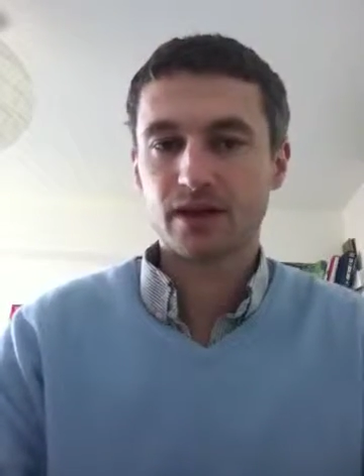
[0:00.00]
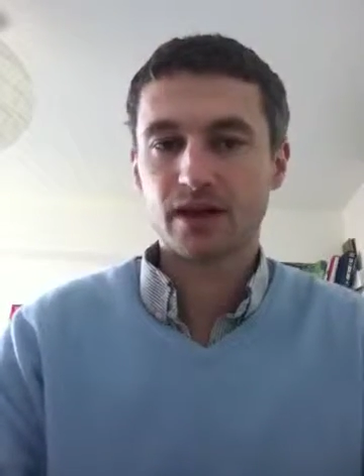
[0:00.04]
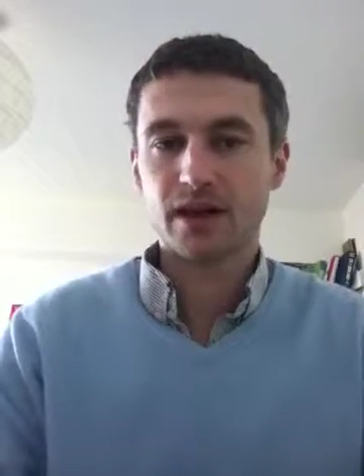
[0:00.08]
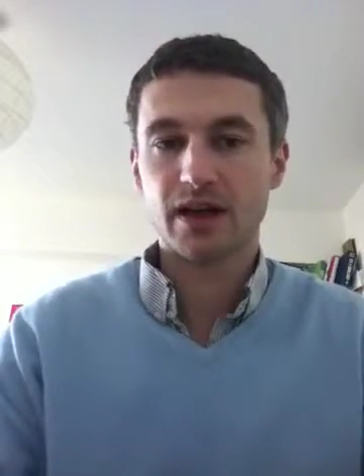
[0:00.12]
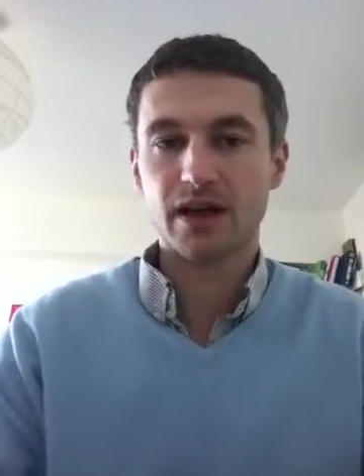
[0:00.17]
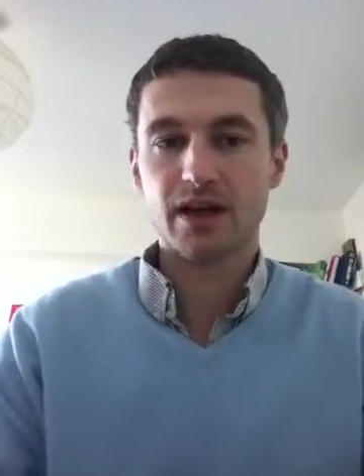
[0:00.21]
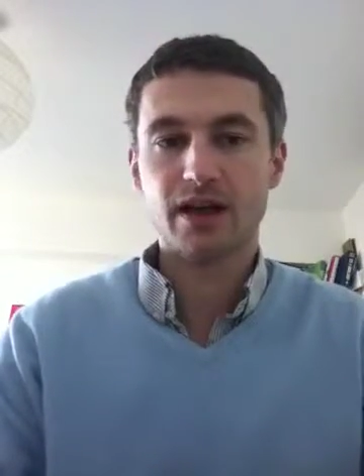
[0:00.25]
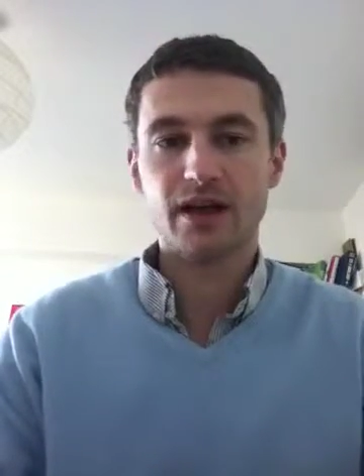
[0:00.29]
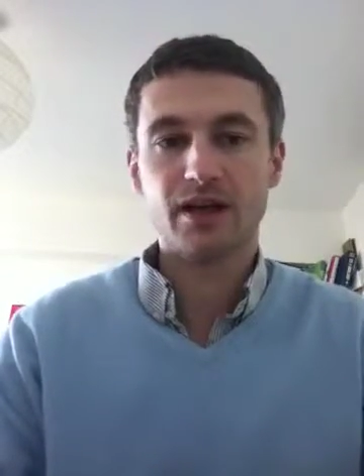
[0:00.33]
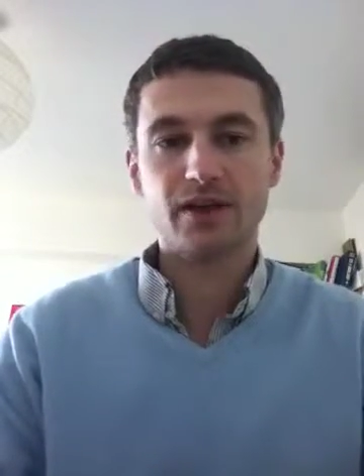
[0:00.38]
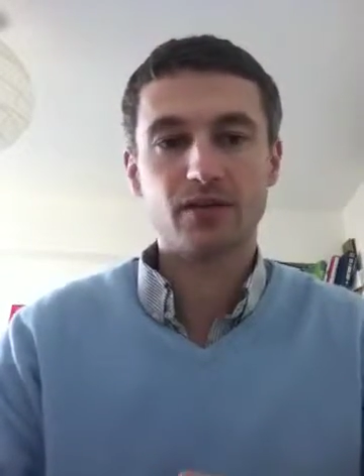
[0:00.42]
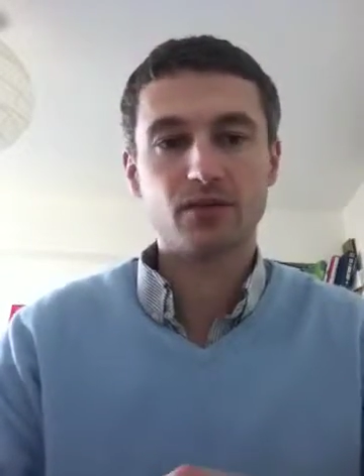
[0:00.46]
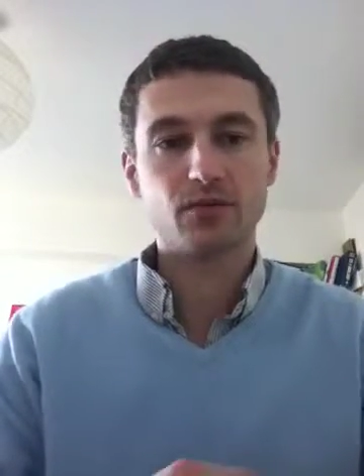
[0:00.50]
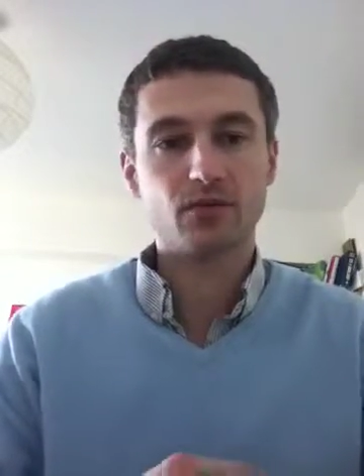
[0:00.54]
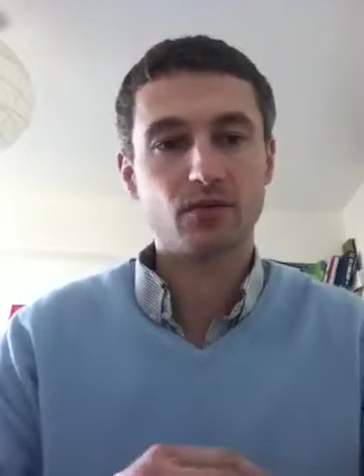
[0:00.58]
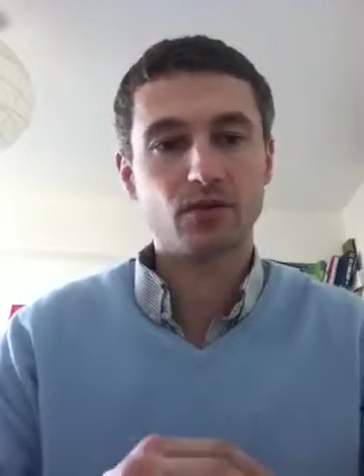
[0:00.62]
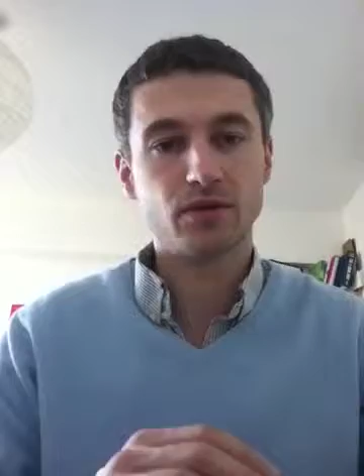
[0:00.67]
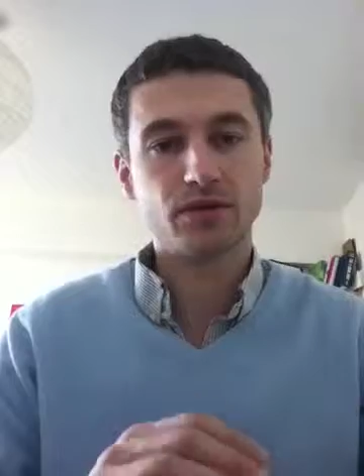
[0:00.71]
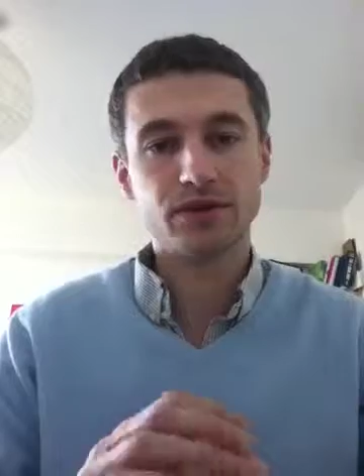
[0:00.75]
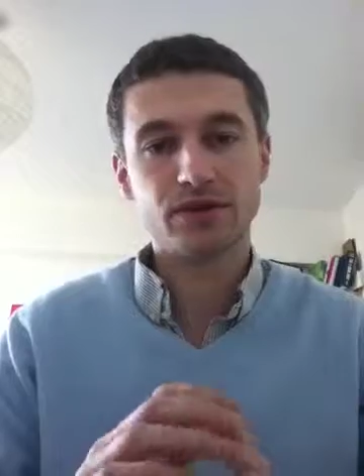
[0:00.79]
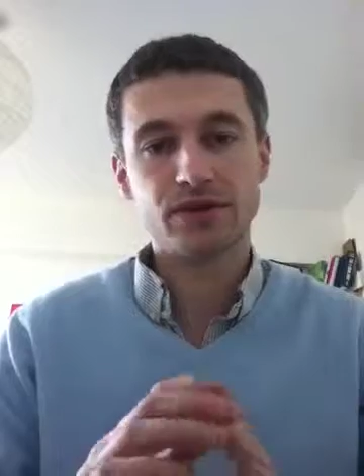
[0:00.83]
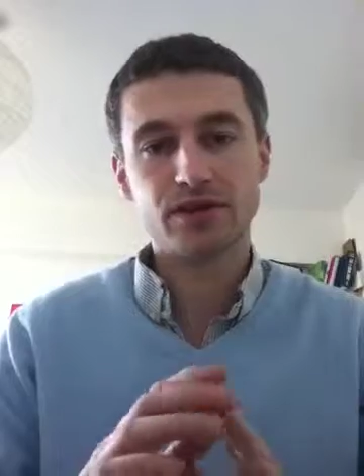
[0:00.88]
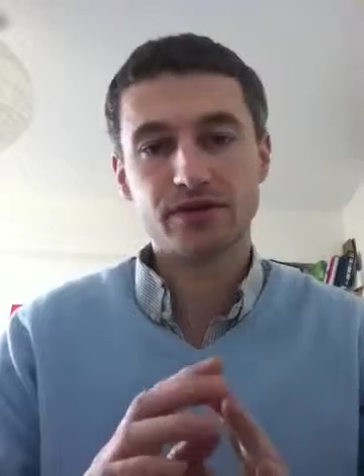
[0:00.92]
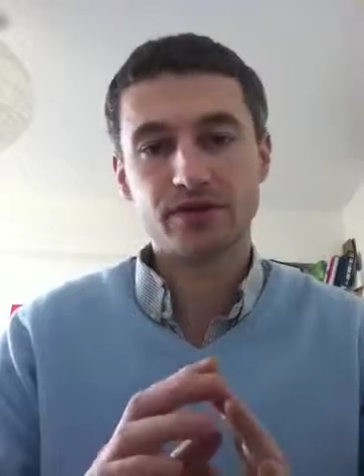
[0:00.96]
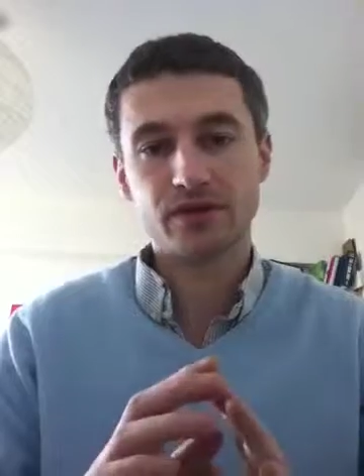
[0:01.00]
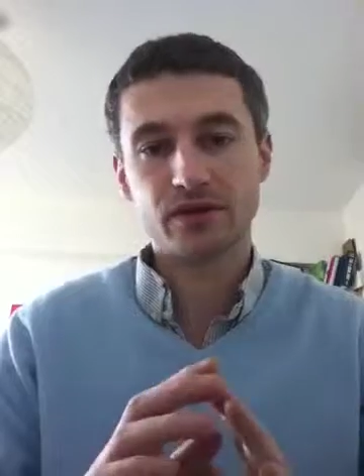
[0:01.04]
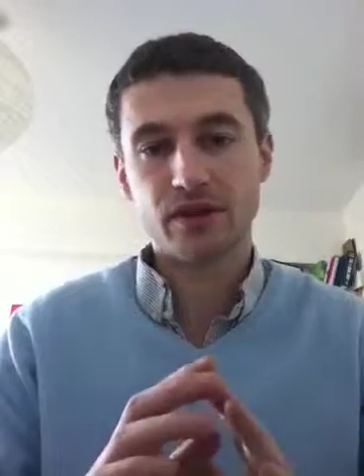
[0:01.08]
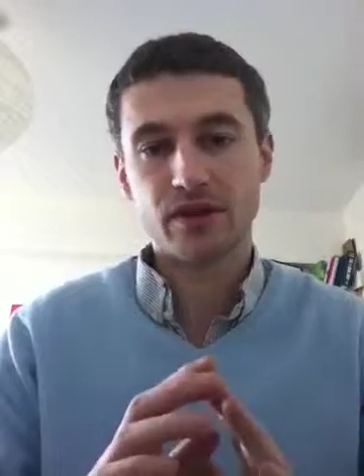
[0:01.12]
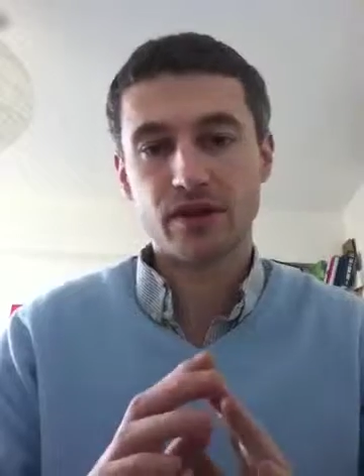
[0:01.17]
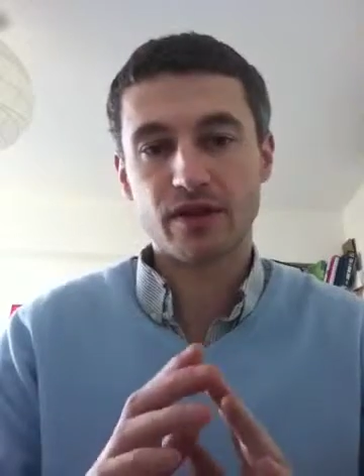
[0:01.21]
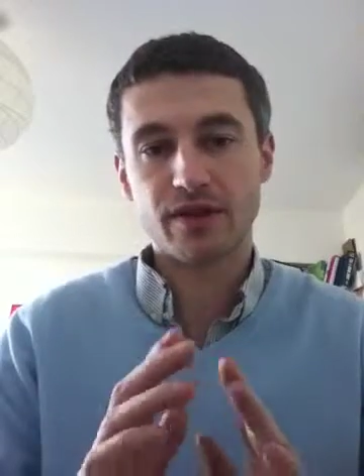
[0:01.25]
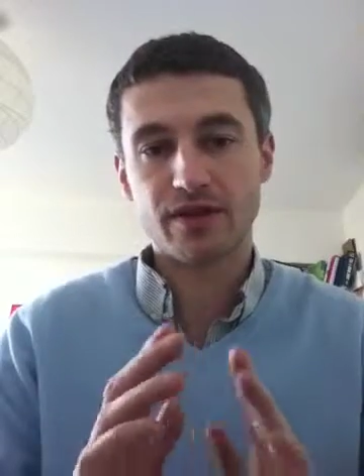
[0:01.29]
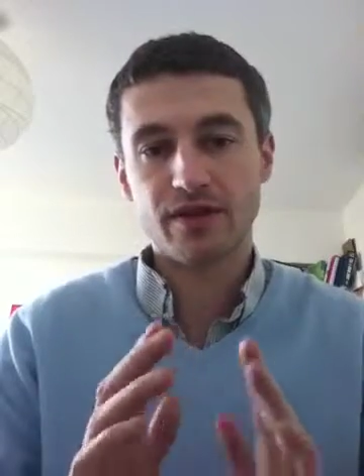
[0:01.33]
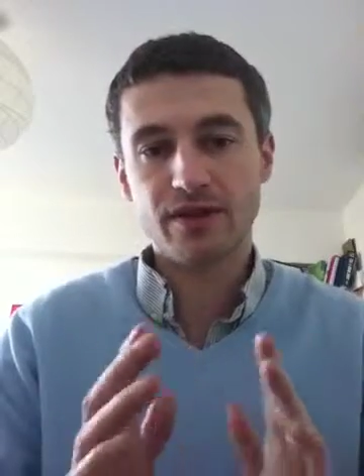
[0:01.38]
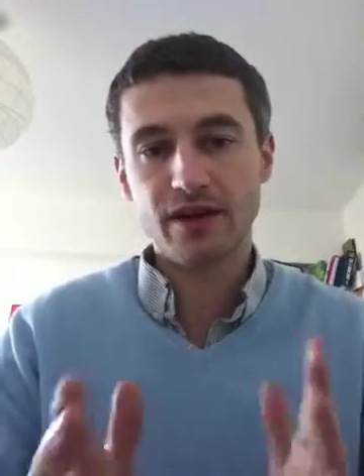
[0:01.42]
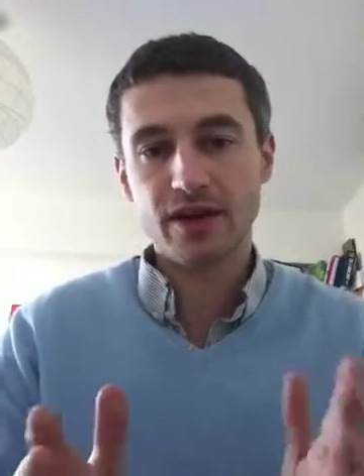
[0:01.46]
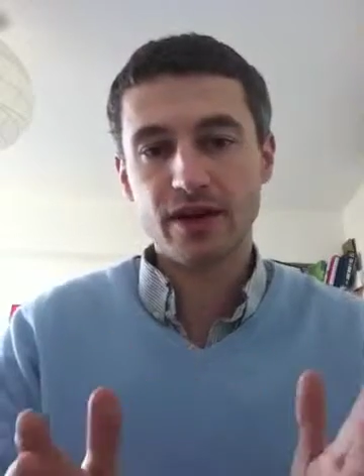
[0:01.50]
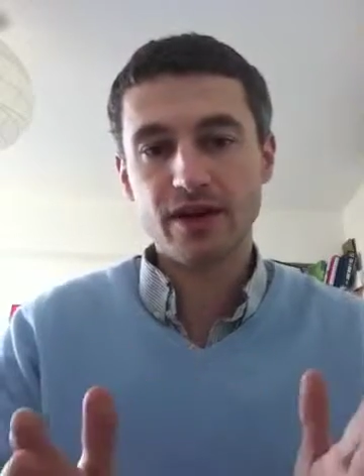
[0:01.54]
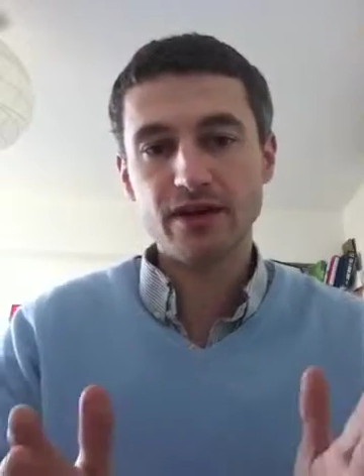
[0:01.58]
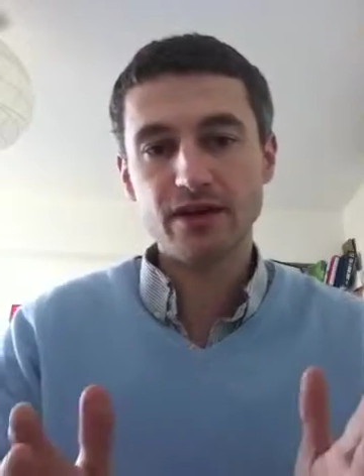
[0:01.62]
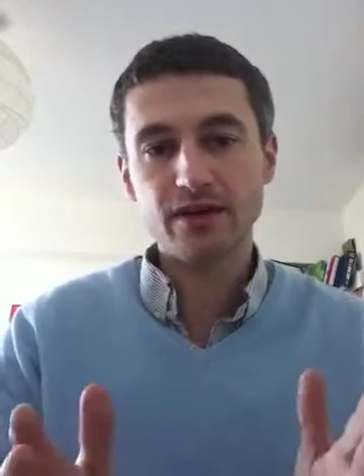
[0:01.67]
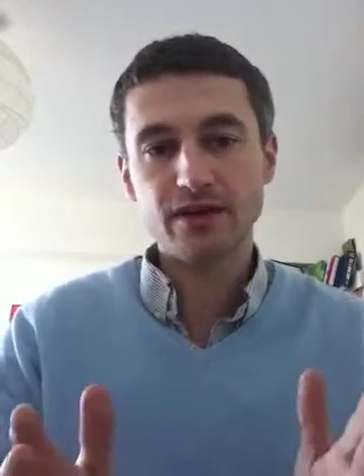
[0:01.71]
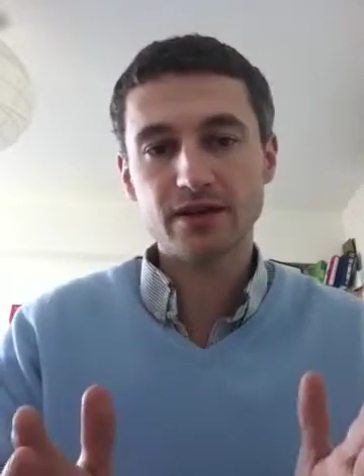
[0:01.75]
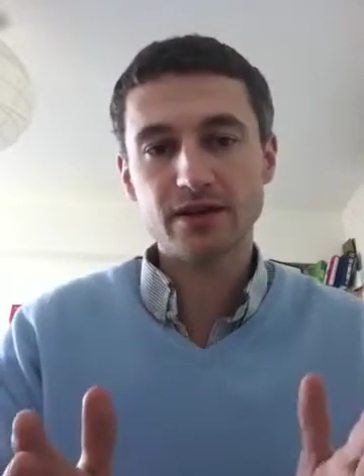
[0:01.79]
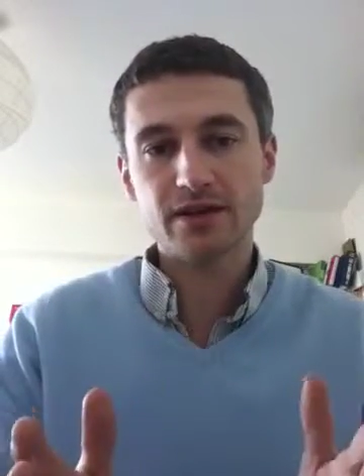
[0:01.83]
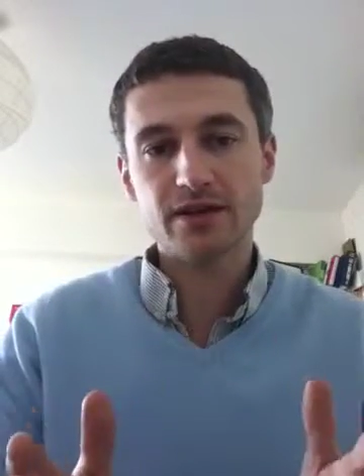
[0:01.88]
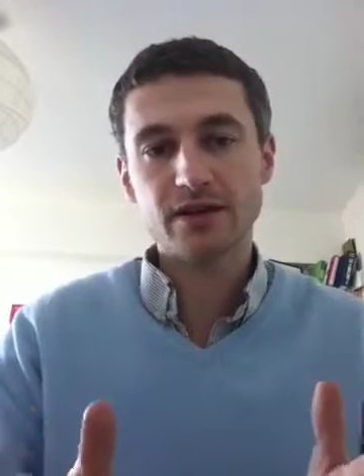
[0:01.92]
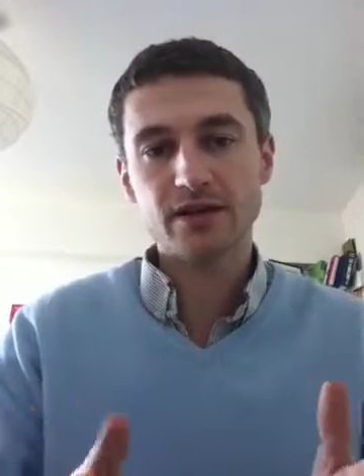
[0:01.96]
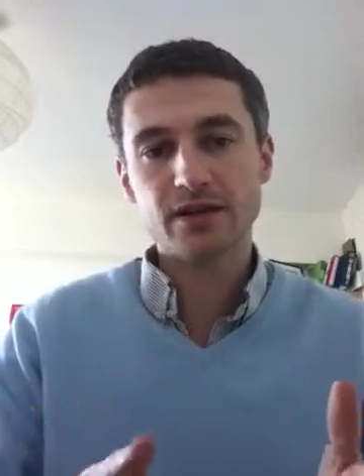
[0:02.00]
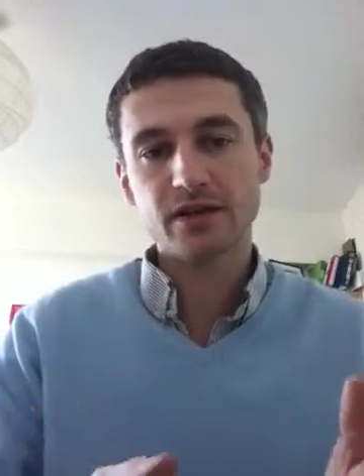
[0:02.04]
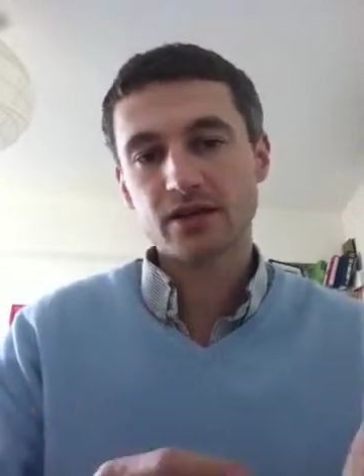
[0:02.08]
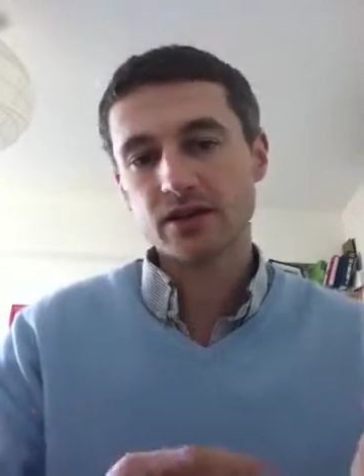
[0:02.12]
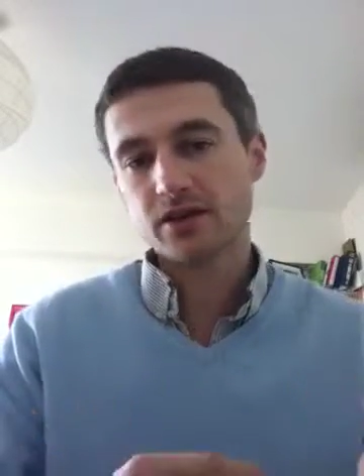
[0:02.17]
And once you've done that,